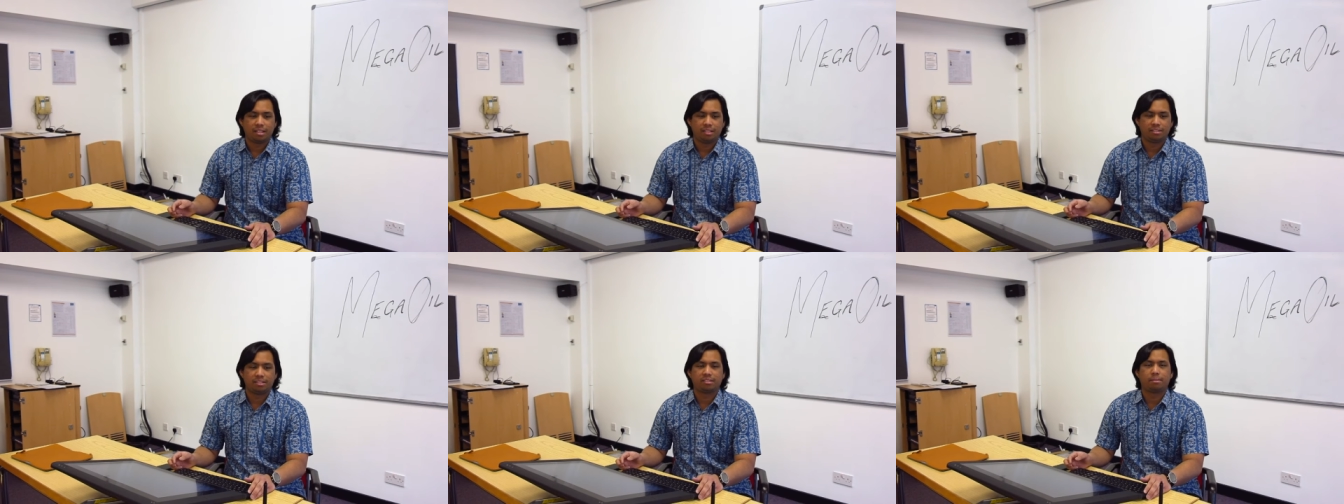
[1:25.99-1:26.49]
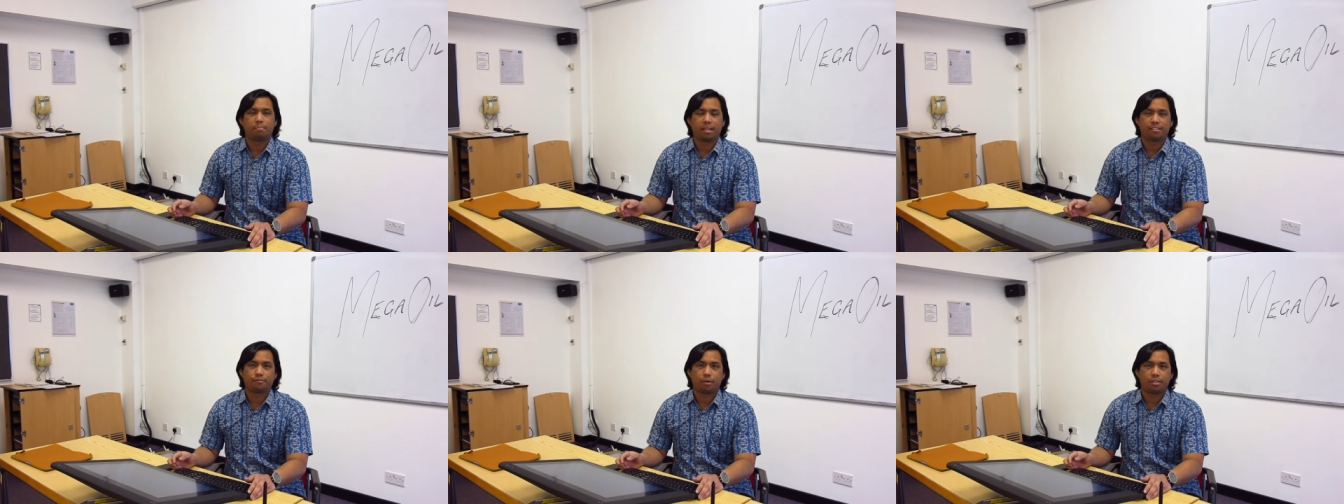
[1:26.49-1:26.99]
This is the
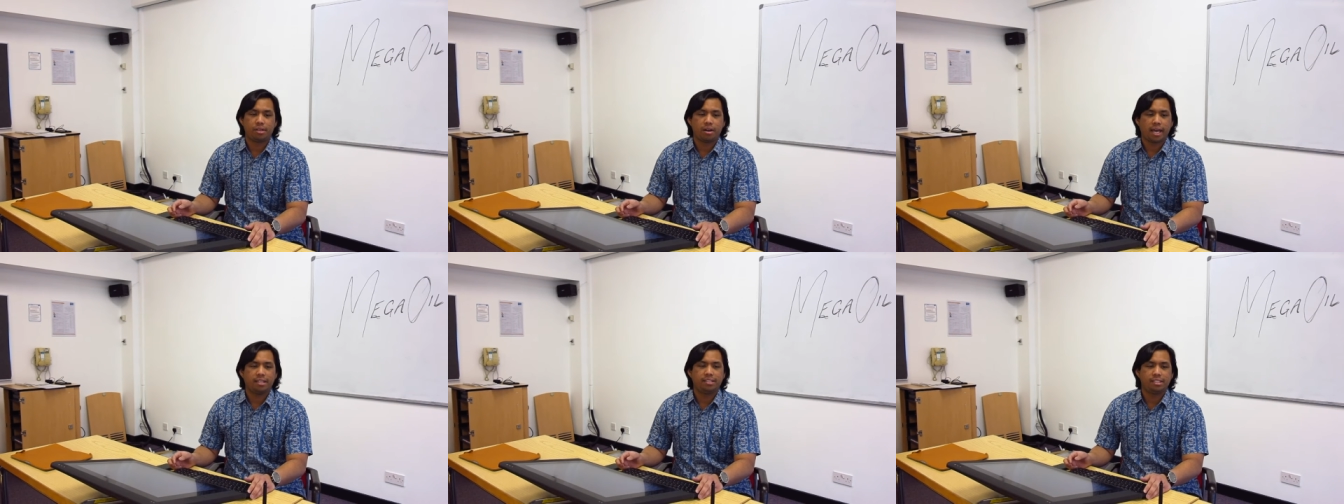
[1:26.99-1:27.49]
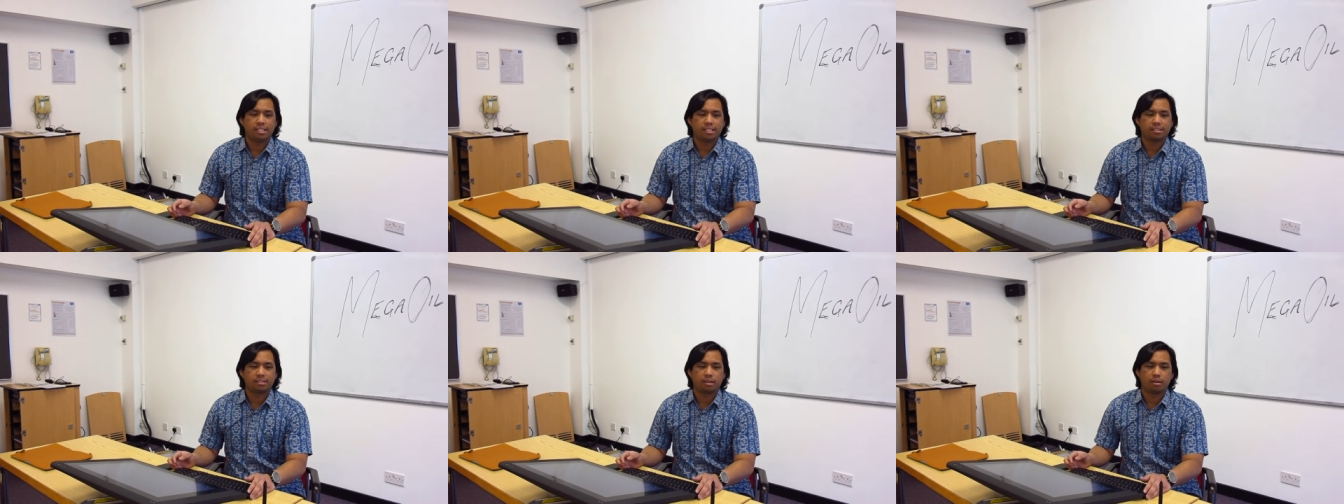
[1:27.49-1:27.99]
place for young
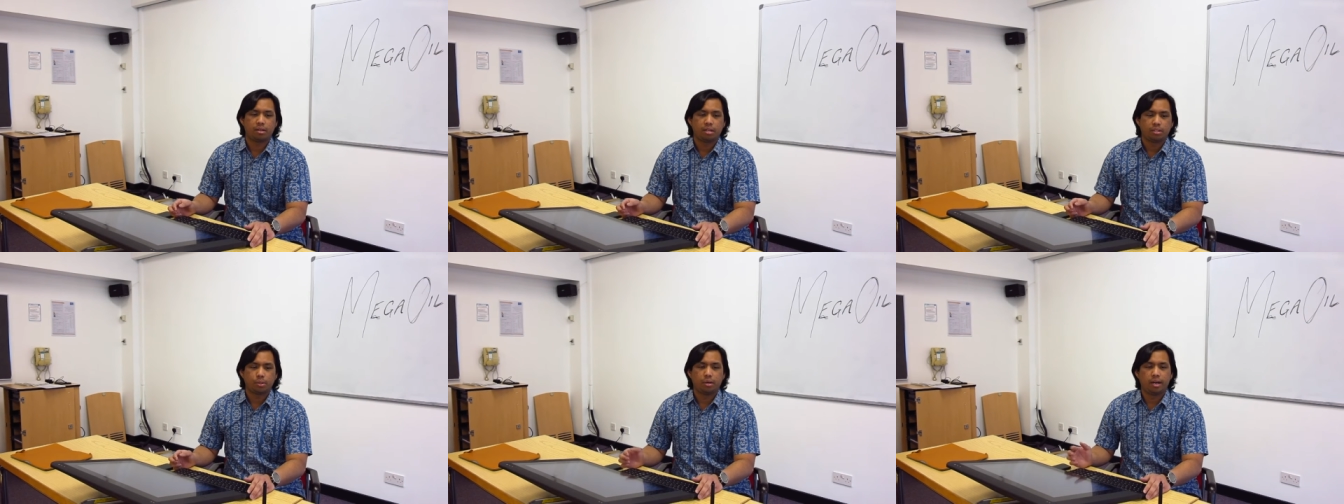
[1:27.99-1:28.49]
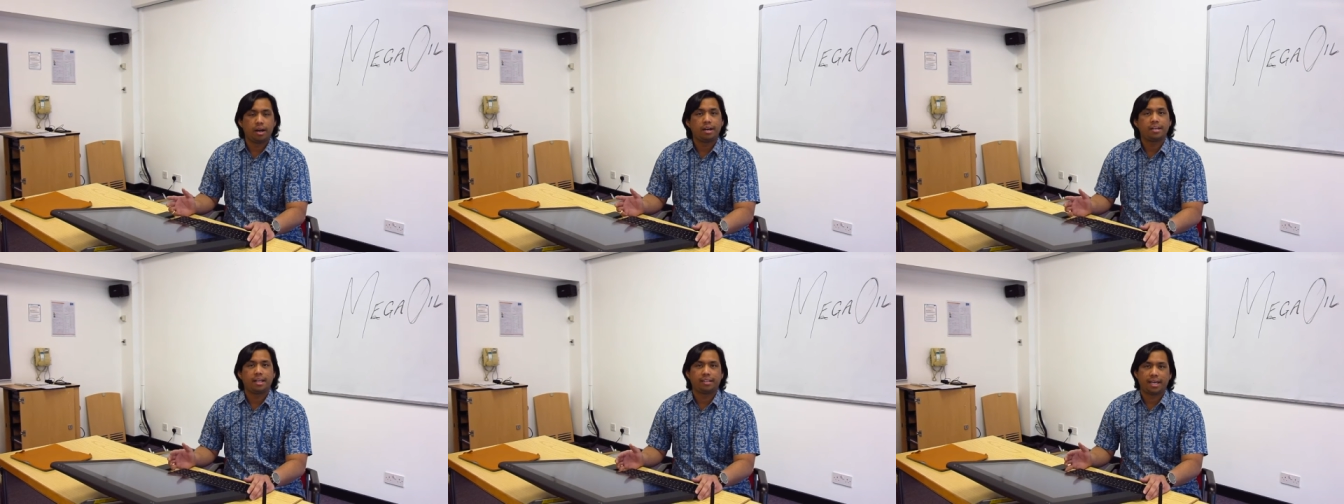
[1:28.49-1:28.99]
engineers to
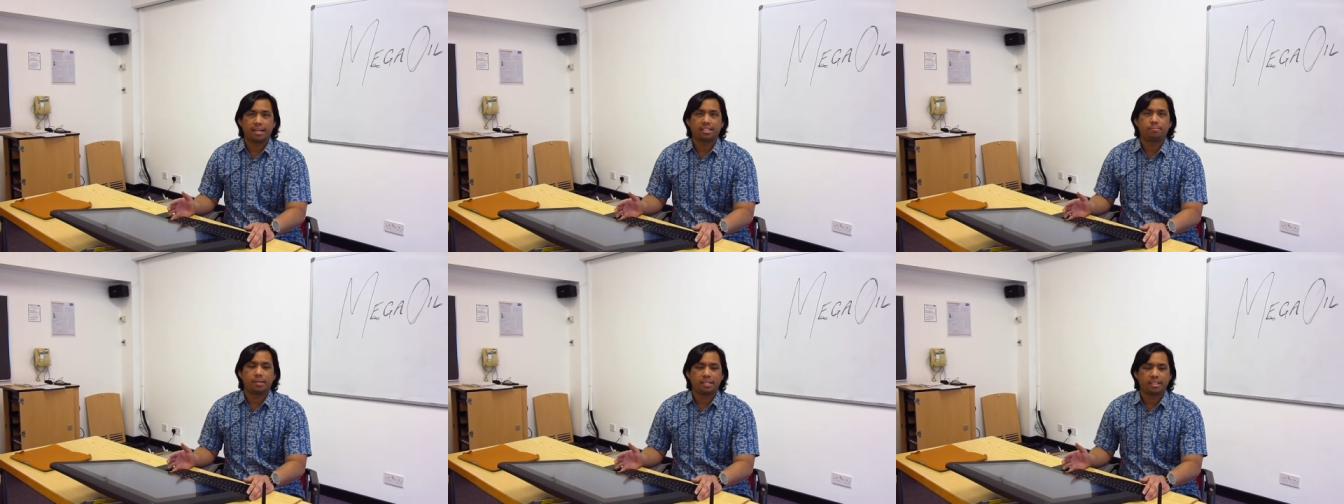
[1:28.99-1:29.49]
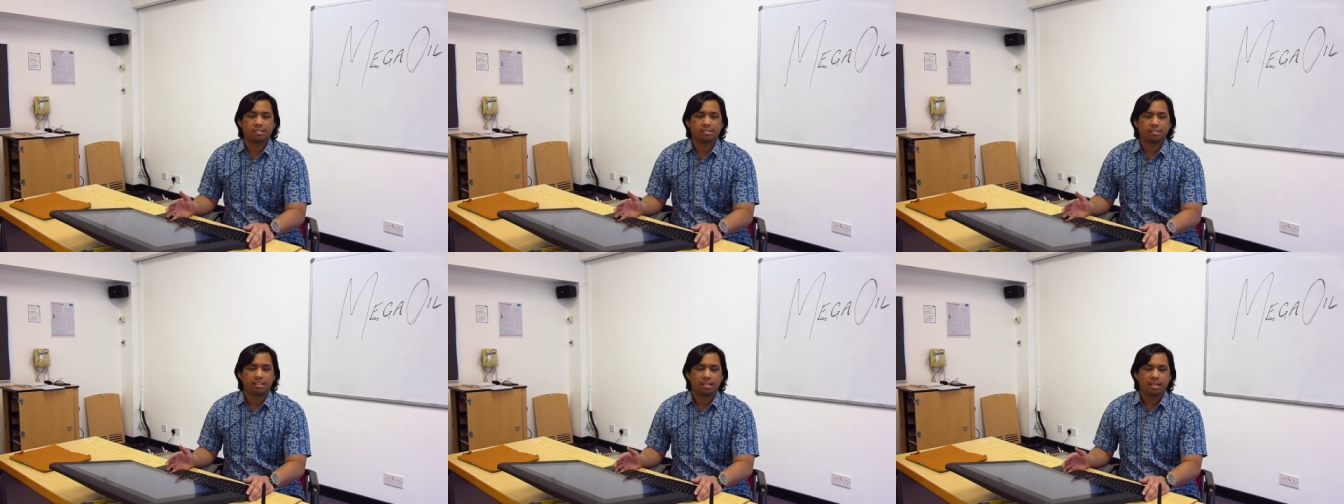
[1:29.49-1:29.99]
learn and gain
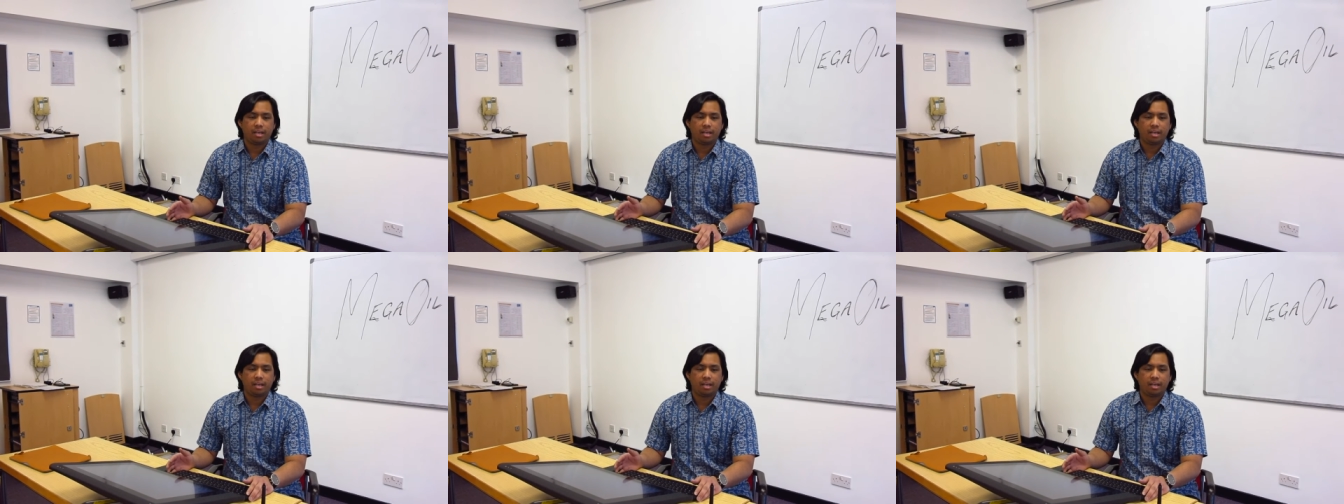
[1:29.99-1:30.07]
experience